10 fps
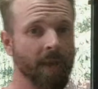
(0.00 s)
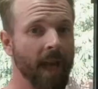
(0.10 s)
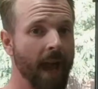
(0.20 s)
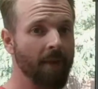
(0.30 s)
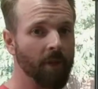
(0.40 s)
I
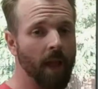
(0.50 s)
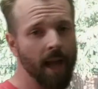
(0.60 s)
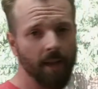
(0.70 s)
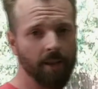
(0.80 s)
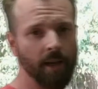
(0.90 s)
have a
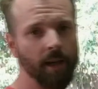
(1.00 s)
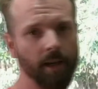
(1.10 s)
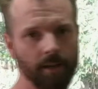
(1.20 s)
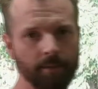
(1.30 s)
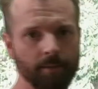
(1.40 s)
lot of
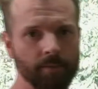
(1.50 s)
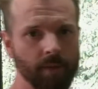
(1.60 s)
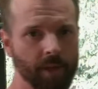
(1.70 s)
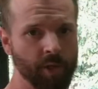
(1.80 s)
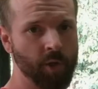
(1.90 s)
the
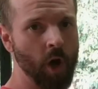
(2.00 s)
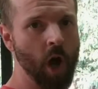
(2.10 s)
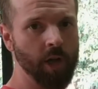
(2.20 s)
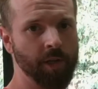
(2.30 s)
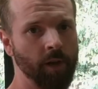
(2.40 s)

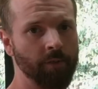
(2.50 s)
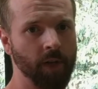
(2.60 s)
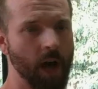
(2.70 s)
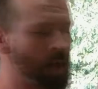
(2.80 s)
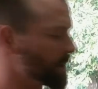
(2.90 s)
stalks of the
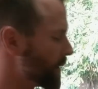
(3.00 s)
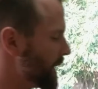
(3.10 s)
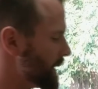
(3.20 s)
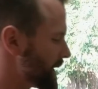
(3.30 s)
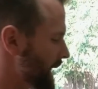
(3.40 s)
collard
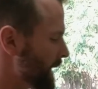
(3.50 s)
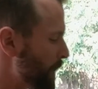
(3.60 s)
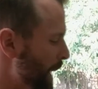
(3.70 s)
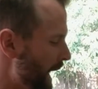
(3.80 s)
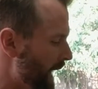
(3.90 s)
greens in the
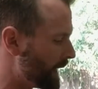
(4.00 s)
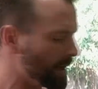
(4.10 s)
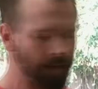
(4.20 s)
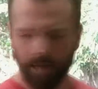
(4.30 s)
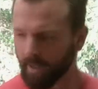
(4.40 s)
pan,
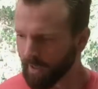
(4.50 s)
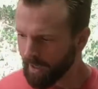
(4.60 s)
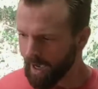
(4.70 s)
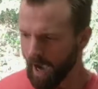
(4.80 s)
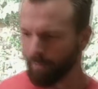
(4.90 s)

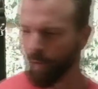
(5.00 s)
I'm